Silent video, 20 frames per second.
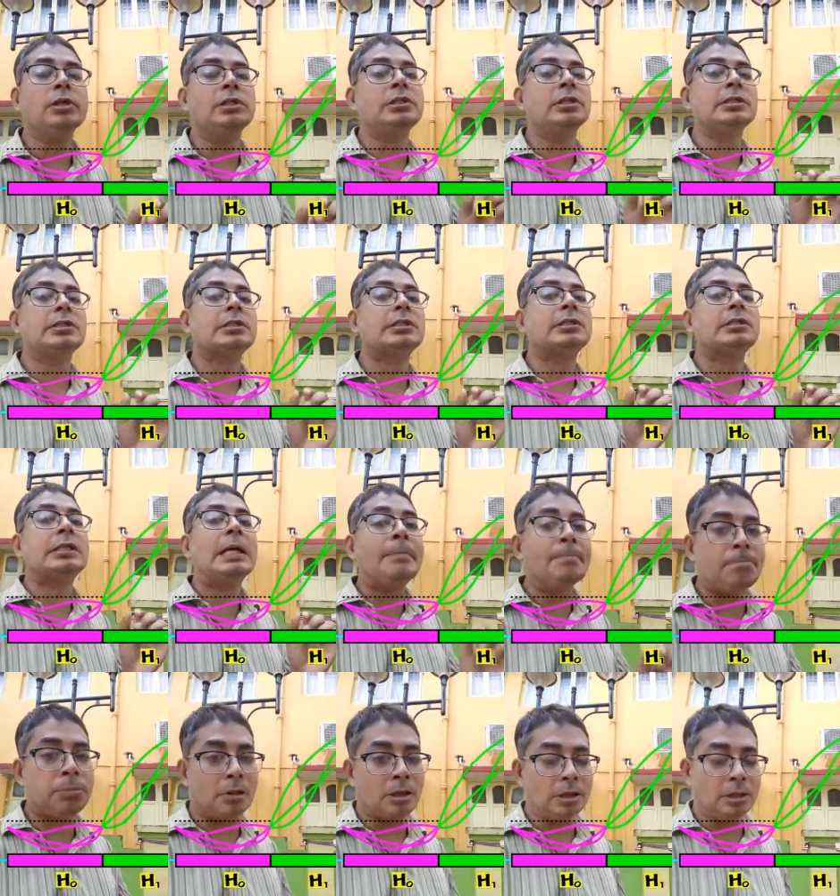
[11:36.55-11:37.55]
which is
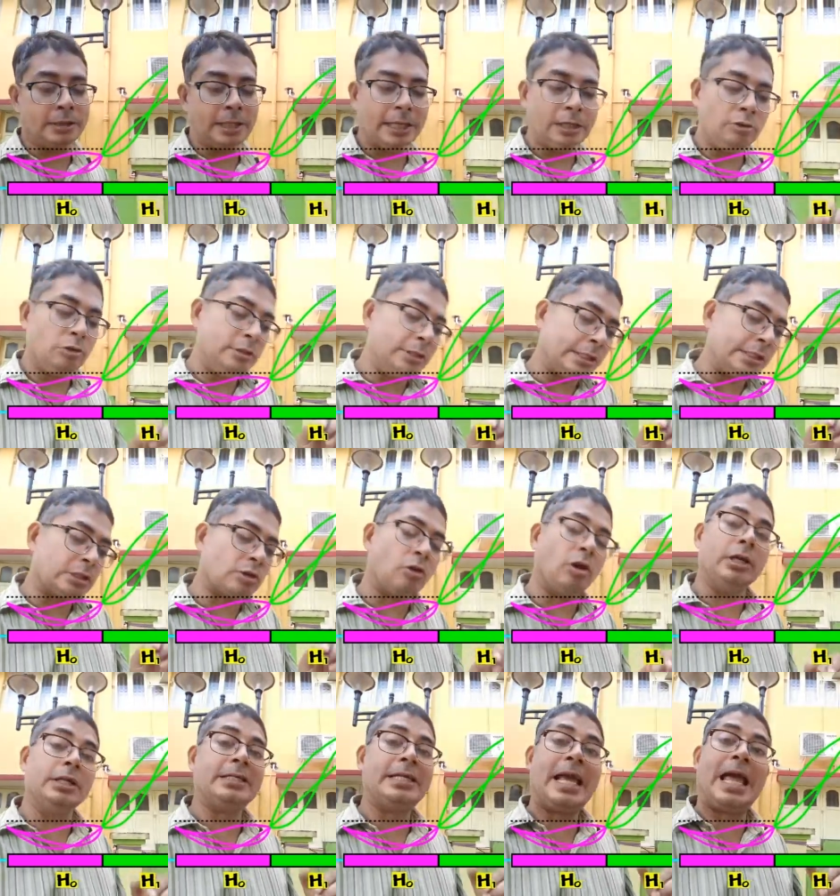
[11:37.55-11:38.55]
simple, then you just
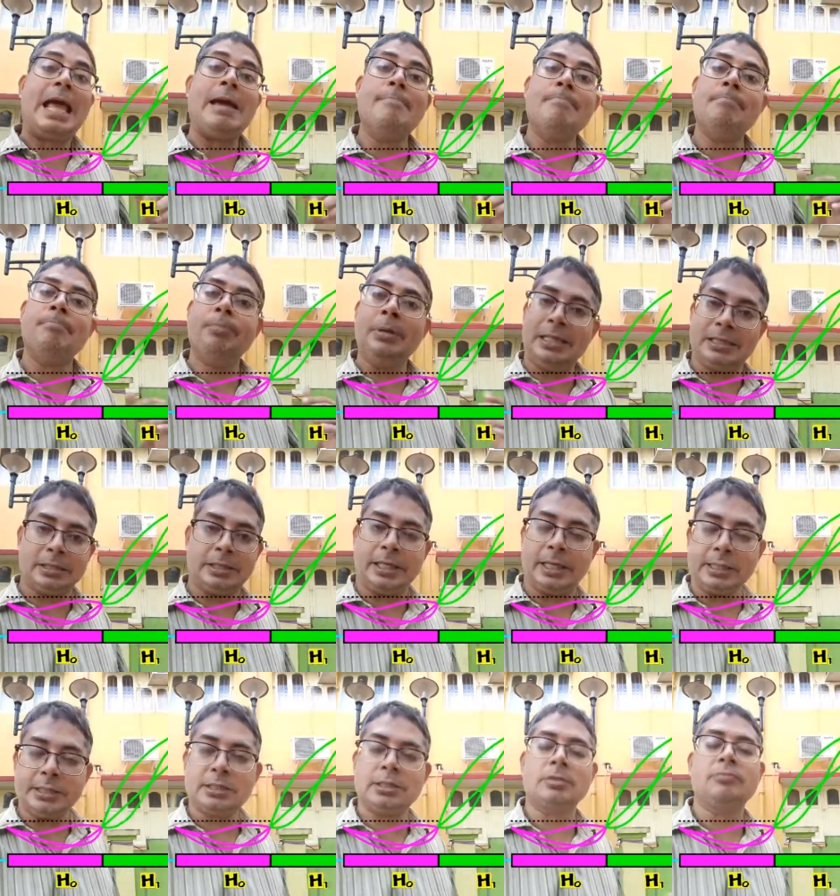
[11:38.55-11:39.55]
call it MP
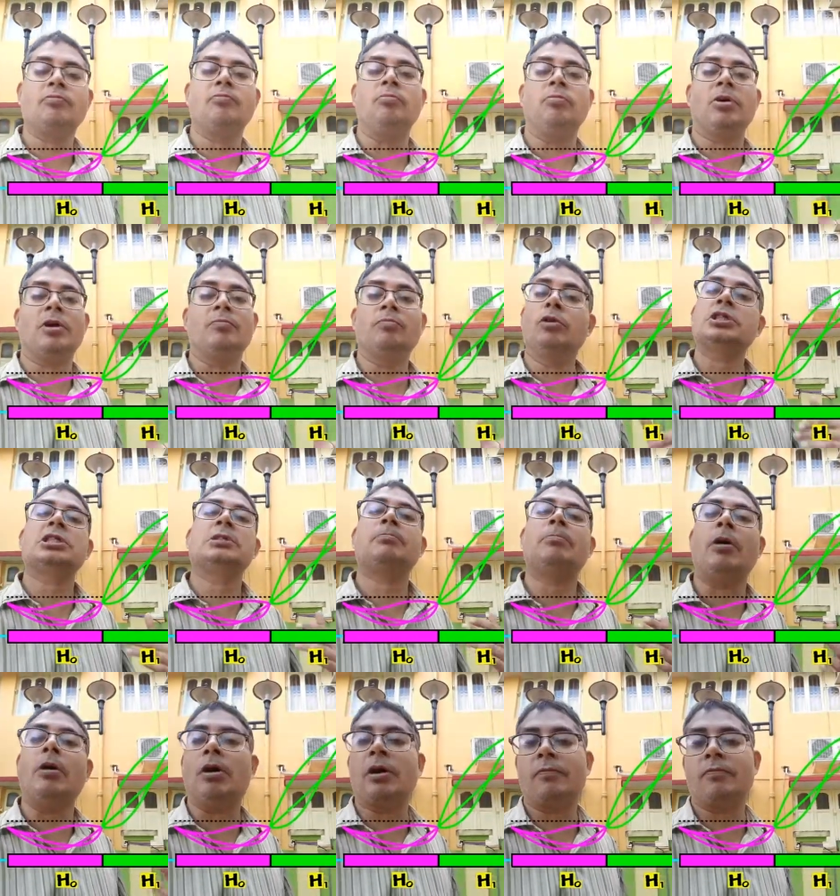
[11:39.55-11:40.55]
test for most
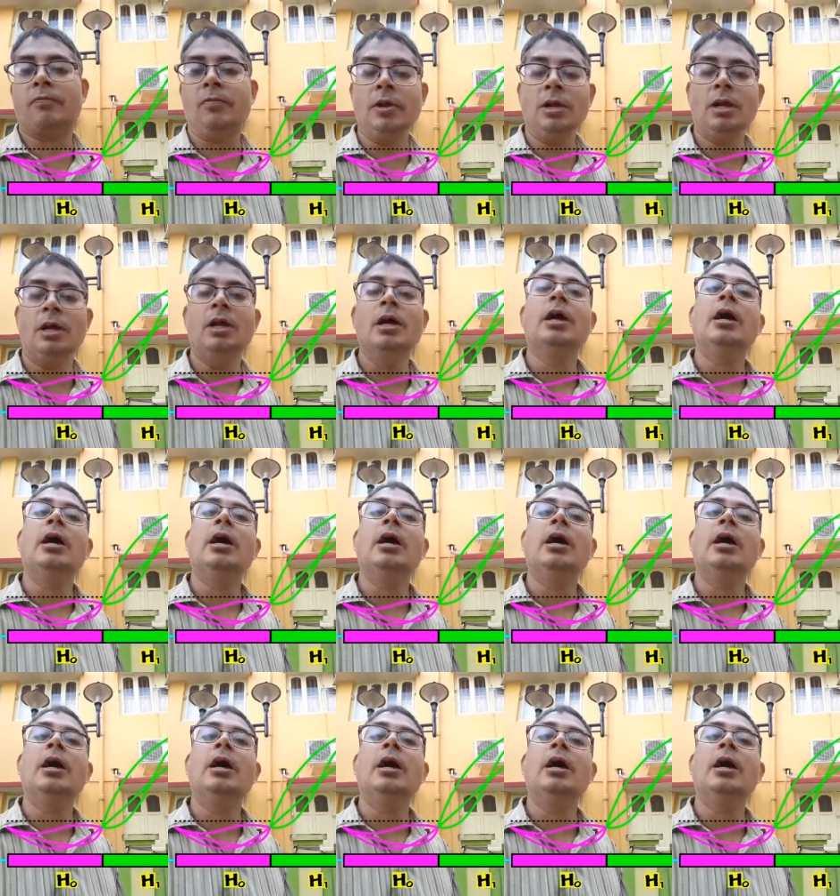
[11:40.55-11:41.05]
powerful,